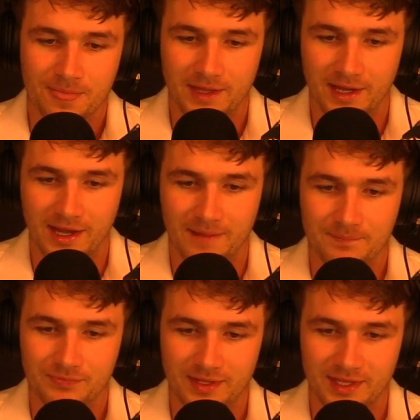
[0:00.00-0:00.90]

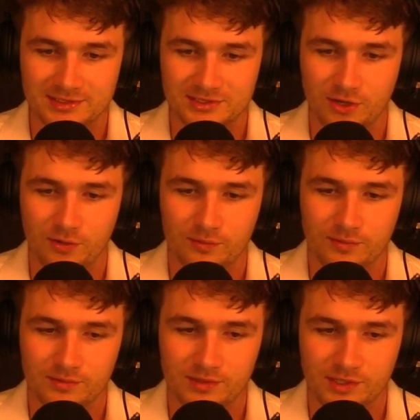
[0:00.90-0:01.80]
And so,
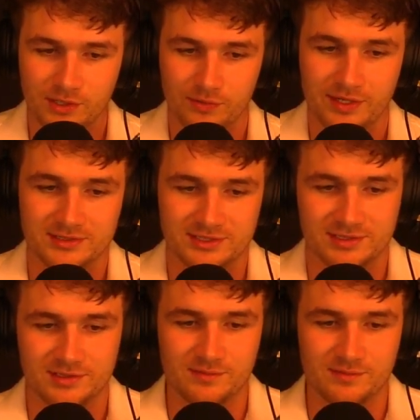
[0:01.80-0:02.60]
there's